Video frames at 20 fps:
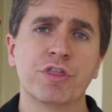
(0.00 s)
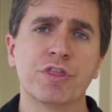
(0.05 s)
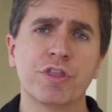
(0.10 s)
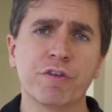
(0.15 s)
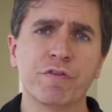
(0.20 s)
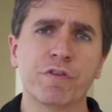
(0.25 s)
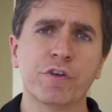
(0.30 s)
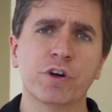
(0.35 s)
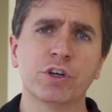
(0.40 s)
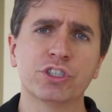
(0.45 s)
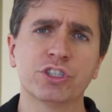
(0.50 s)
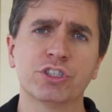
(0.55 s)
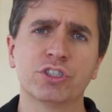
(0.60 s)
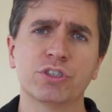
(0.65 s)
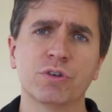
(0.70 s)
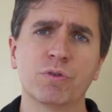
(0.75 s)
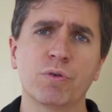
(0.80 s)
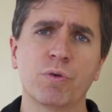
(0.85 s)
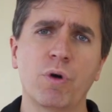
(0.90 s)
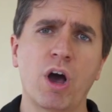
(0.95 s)
The first
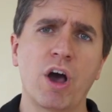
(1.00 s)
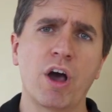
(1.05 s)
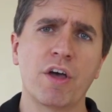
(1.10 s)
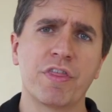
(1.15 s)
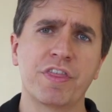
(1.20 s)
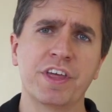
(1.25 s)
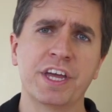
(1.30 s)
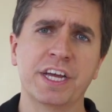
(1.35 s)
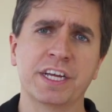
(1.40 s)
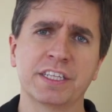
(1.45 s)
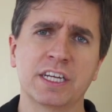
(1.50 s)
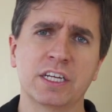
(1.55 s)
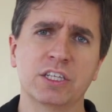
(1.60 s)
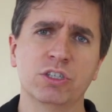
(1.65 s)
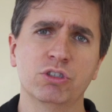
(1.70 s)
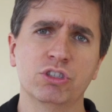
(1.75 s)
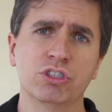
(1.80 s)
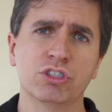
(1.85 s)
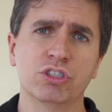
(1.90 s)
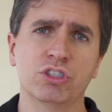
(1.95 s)
thing that
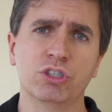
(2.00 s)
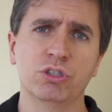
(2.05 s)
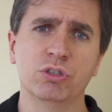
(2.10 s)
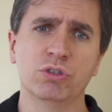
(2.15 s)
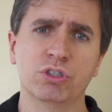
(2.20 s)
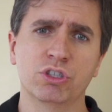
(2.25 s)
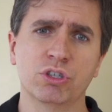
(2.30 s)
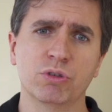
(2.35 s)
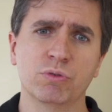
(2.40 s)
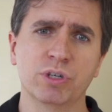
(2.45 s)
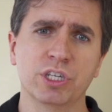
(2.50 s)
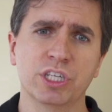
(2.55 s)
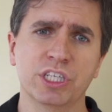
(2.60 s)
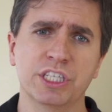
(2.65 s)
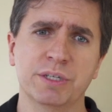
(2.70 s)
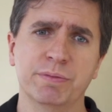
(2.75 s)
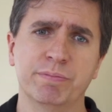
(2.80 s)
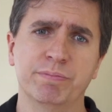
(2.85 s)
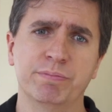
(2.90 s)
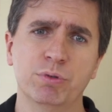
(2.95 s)
you should do to
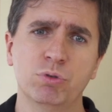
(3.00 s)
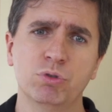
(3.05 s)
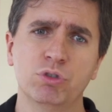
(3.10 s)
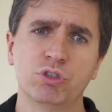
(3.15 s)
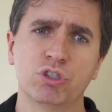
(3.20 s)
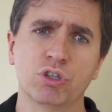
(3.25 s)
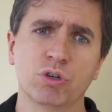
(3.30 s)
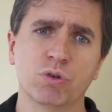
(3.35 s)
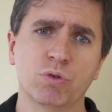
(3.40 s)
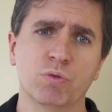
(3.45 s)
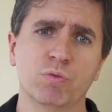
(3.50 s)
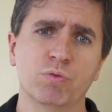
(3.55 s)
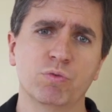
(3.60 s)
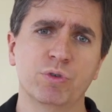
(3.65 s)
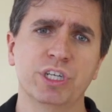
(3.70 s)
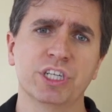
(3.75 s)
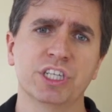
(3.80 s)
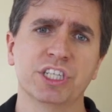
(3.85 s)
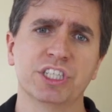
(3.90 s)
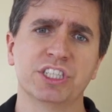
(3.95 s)
really boost your real